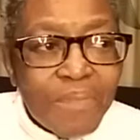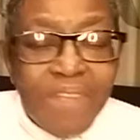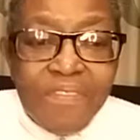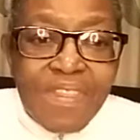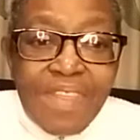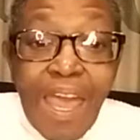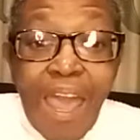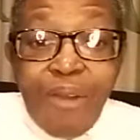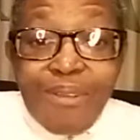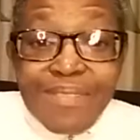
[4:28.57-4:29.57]
even the
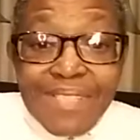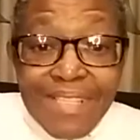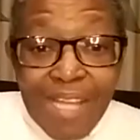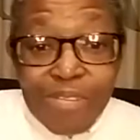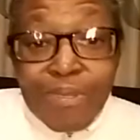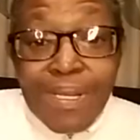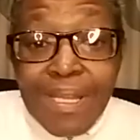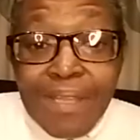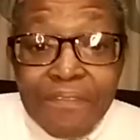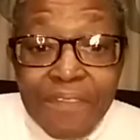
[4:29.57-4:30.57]
houses that we
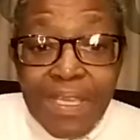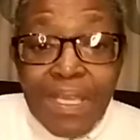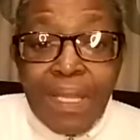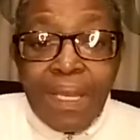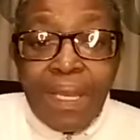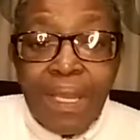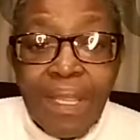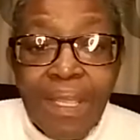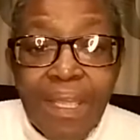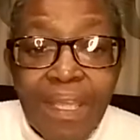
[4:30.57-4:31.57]
live in,
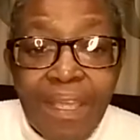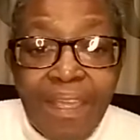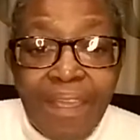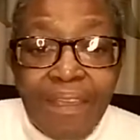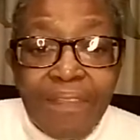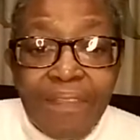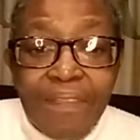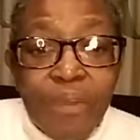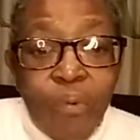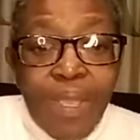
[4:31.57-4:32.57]

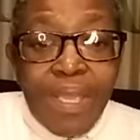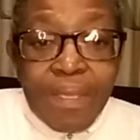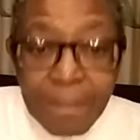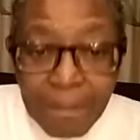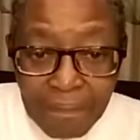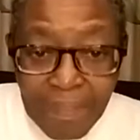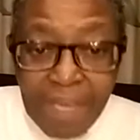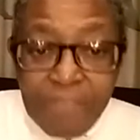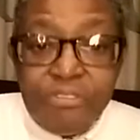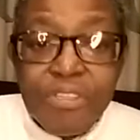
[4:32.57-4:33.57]
the way they
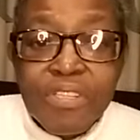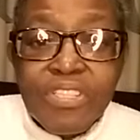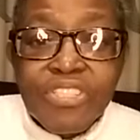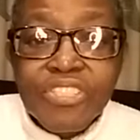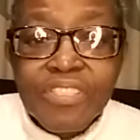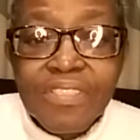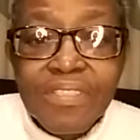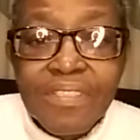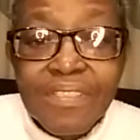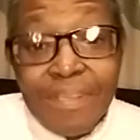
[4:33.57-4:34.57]
are furnished
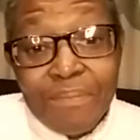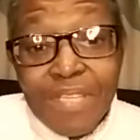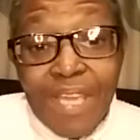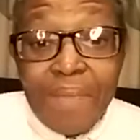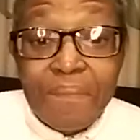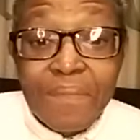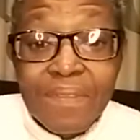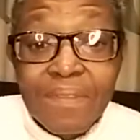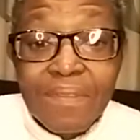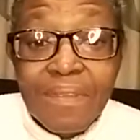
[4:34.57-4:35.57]

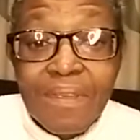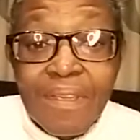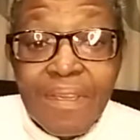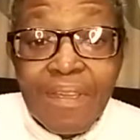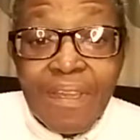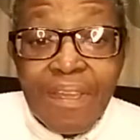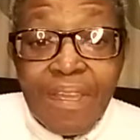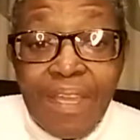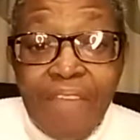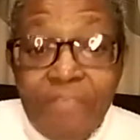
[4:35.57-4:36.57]
sometimes,
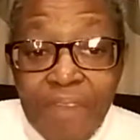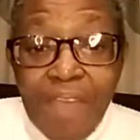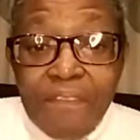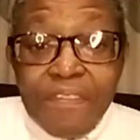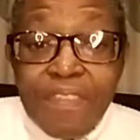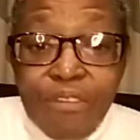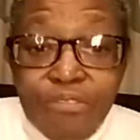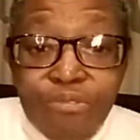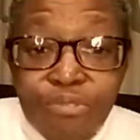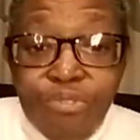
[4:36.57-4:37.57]
have
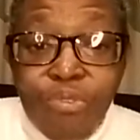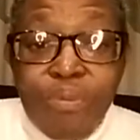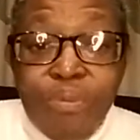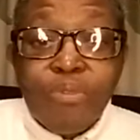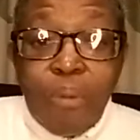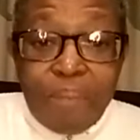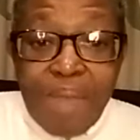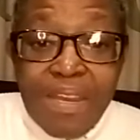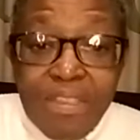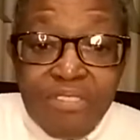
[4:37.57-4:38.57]
everything to do with
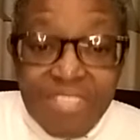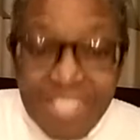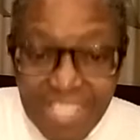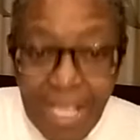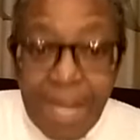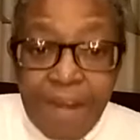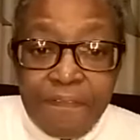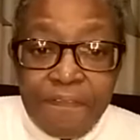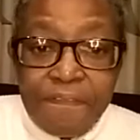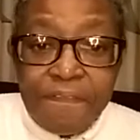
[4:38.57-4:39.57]
comparing yourself
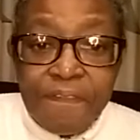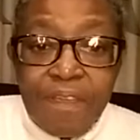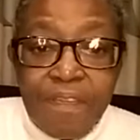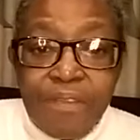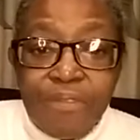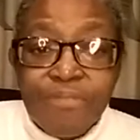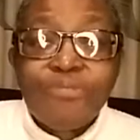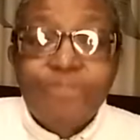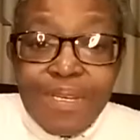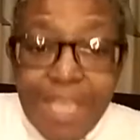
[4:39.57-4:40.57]

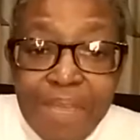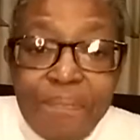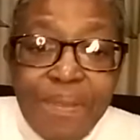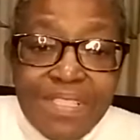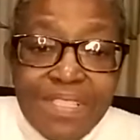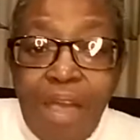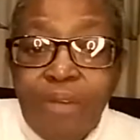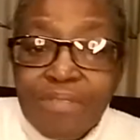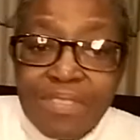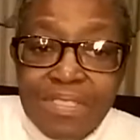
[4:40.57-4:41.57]
to your neighbor's
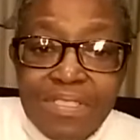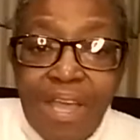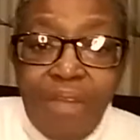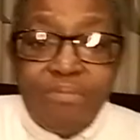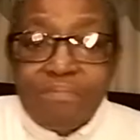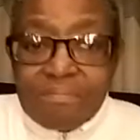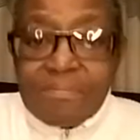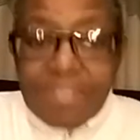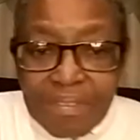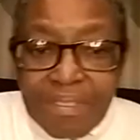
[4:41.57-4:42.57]
houses. How
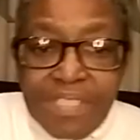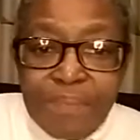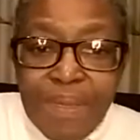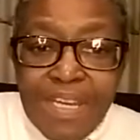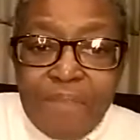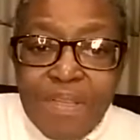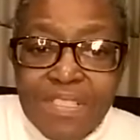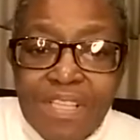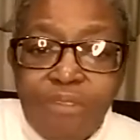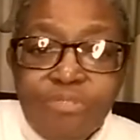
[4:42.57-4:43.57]
does my
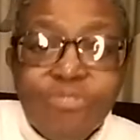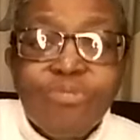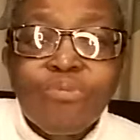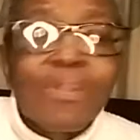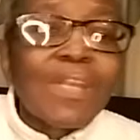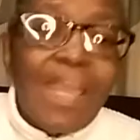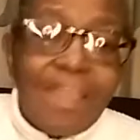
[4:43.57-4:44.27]
neighbor's house look like?